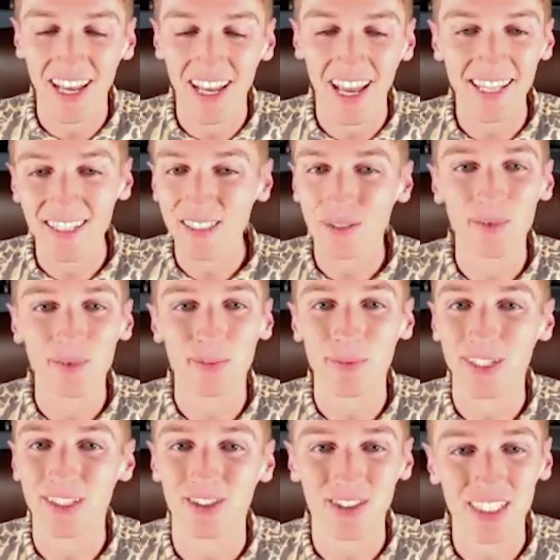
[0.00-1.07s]
And then some
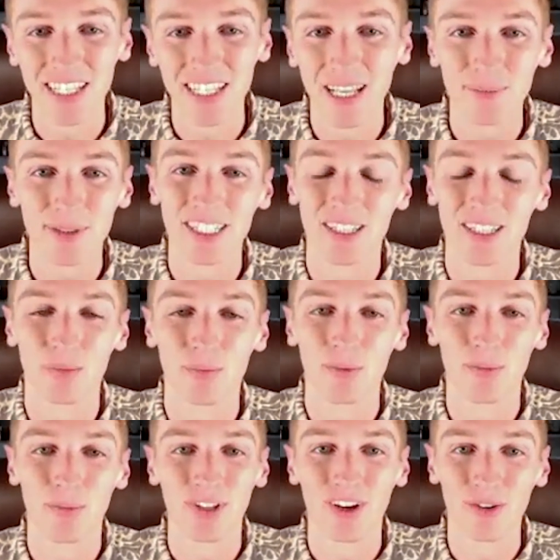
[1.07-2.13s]
specialty laps like the
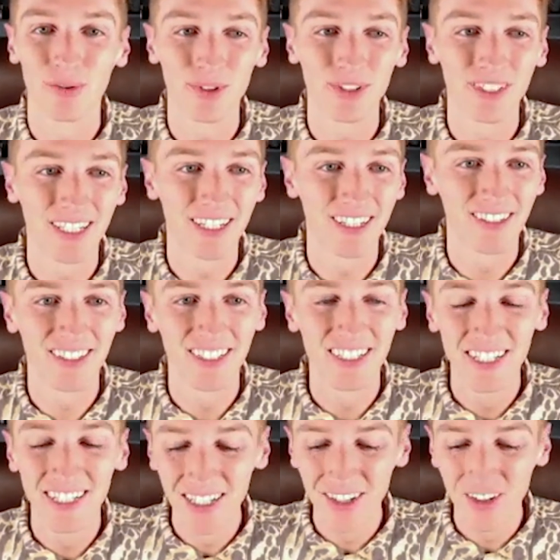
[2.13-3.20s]
Purple Heartwood that are
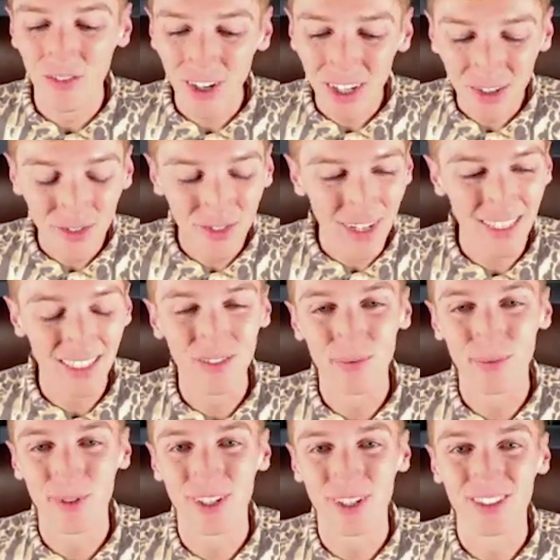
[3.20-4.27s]
very effective,
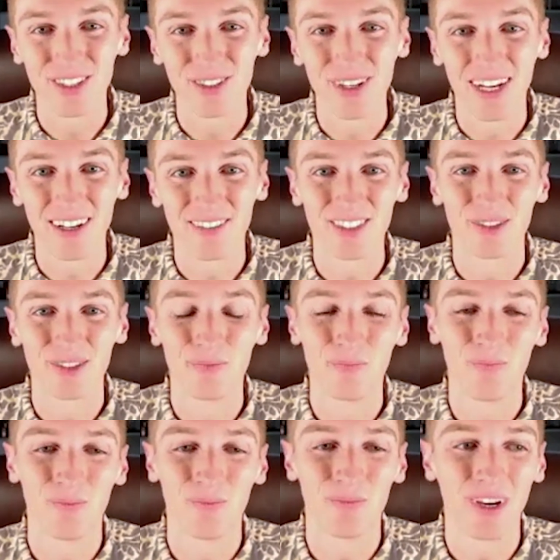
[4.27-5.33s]
but also have some
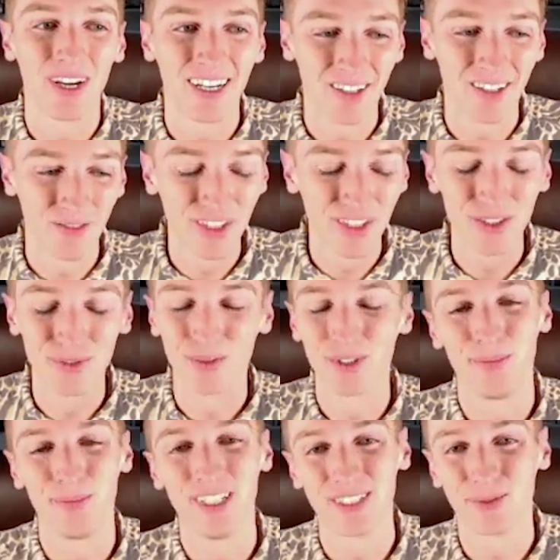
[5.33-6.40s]
visual
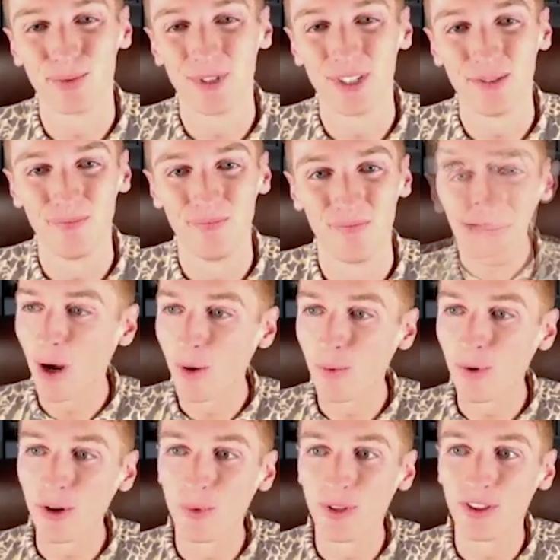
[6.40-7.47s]
appeal as well. I
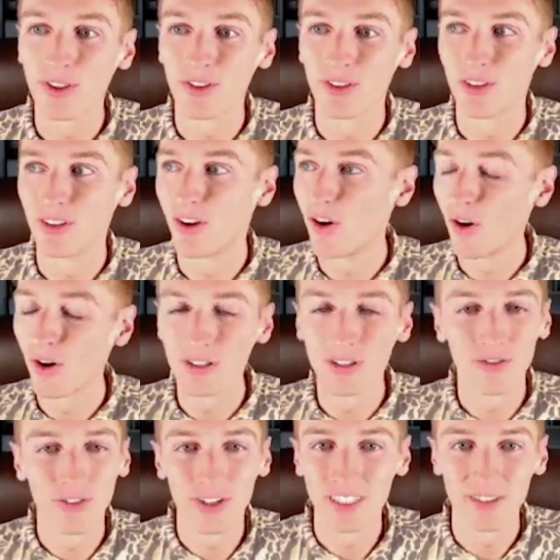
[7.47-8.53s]
work with all of
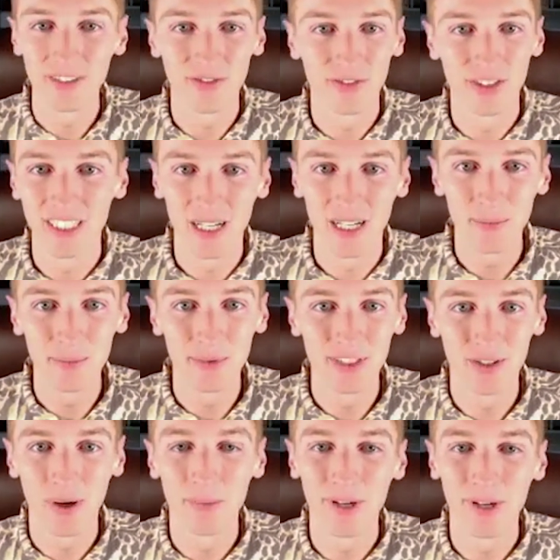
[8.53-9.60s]
our different types,
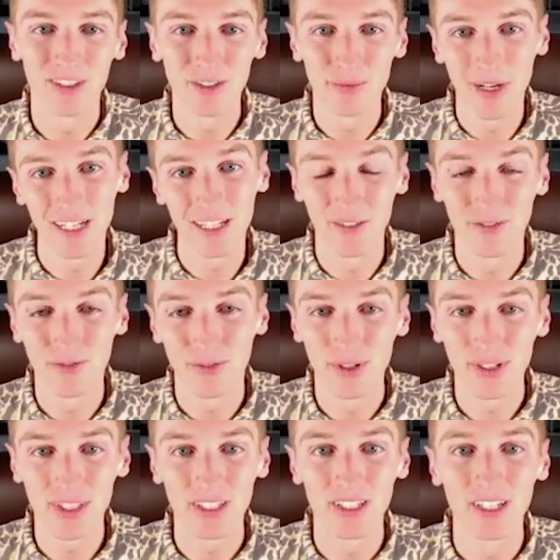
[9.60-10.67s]
so I bounce back and forth